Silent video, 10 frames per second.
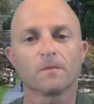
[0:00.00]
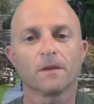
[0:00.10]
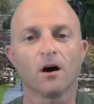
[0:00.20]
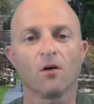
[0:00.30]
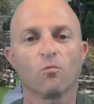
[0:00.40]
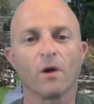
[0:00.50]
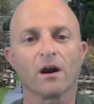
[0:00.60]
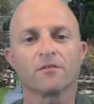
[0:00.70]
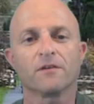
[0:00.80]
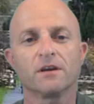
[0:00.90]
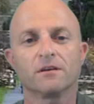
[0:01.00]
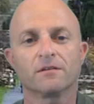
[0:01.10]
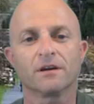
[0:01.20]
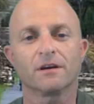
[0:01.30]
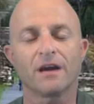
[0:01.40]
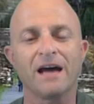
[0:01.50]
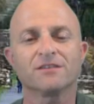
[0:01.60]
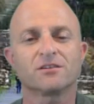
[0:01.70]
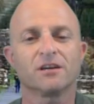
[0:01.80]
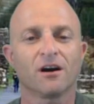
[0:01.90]
where the
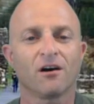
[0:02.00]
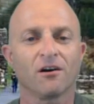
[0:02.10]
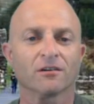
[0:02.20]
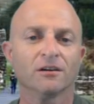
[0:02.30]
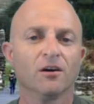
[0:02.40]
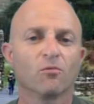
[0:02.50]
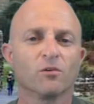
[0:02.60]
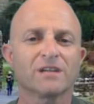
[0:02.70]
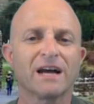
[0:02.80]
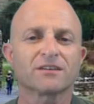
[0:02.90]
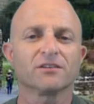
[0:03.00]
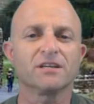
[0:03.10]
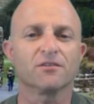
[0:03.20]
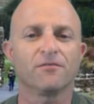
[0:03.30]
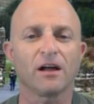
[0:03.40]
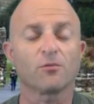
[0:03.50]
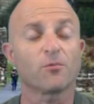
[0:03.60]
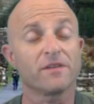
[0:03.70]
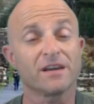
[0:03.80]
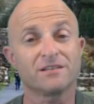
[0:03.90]
SDR was actually developed
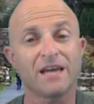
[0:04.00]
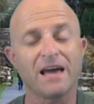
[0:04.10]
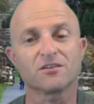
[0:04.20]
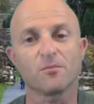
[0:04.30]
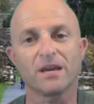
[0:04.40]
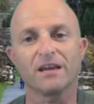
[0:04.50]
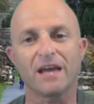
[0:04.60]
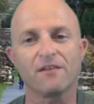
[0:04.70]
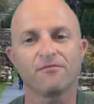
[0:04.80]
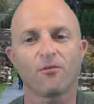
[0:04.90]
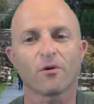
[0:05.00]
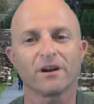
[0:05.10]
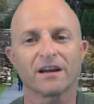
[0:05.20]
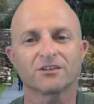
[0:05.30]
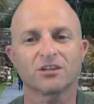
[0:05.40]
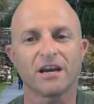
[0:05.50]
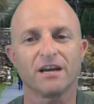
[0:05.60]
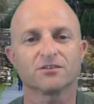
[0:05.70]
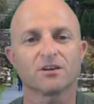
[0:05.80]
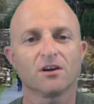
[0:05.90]
with the intent of being a foreign
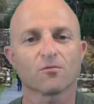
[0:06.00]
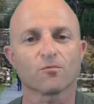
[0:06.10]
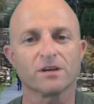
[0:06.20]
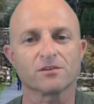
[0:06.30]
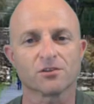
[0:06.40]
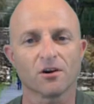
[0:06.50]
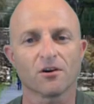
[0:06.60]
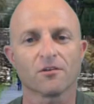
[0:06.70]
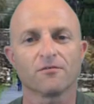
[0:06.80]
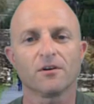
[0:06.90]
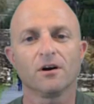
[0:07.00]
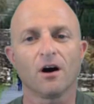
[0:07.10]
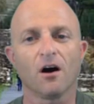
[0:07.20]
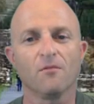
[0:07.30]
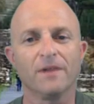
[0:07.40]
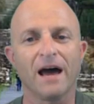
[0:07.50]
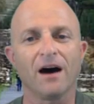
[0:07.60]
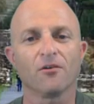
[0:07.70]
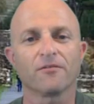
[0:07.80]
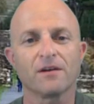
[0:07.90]
exchange reserve,
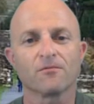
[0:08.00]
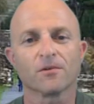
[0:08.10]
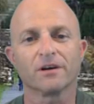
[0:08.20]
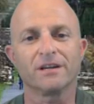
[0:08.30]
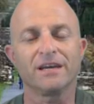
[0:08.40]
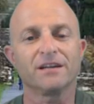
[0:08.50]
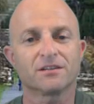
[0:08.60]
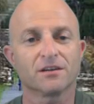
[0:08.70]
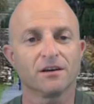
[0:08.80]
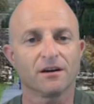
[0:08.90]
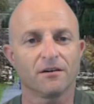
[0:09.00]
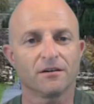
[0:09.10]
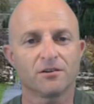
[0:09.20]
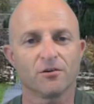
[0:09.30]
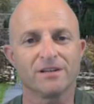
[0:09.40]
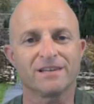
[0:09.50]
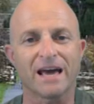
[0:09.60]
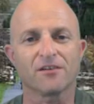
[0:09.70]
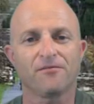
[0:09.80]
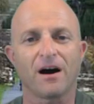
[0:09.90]
now they really needed to
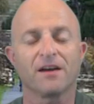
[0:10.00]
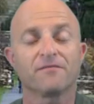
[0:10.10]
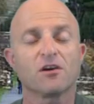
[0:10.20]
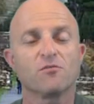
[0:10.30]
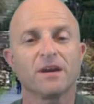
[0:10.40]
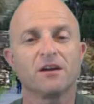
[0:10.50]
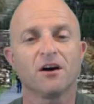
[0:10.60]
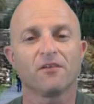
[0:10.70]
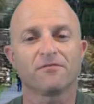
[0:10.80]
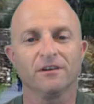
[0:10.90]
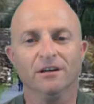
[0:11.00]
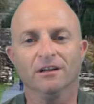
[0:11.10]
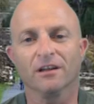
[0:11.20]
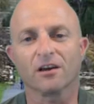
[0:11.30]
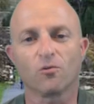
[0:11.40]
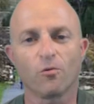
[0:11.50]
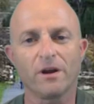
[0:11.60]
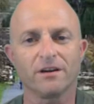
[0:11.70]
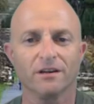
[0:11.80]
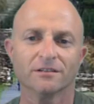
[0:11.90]
identify if there would be enough
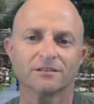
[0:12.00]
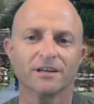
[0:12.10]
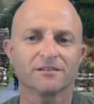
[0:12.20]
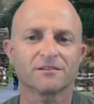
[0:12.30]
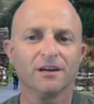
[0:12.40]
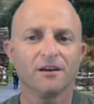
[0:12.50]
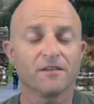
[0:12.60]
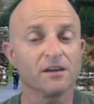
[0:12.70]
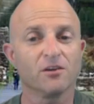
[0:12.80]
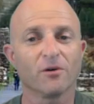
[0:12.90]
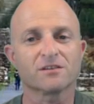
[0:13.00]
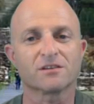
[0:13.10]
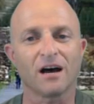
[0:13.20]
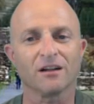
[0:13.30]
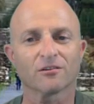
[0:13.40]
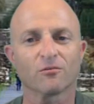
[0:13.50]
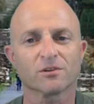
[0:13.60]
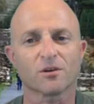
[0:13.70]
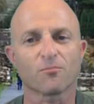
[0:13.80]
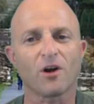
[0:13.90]
liquidity, since the U.S. dollar
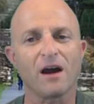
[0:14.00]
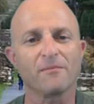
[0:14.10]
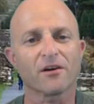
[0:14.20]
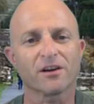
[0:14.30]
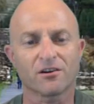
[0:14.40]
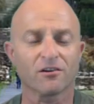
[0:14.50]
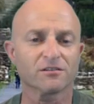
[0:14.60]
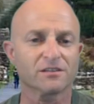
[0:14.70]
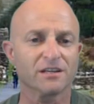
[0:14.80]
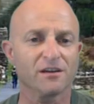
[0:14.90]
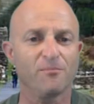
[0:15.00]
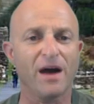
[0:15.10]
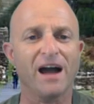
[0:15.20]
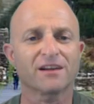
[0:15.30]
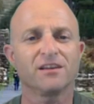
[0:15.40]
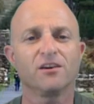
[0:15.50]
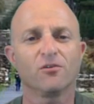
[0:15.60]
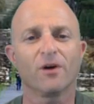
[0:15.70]
was the primary currency to back the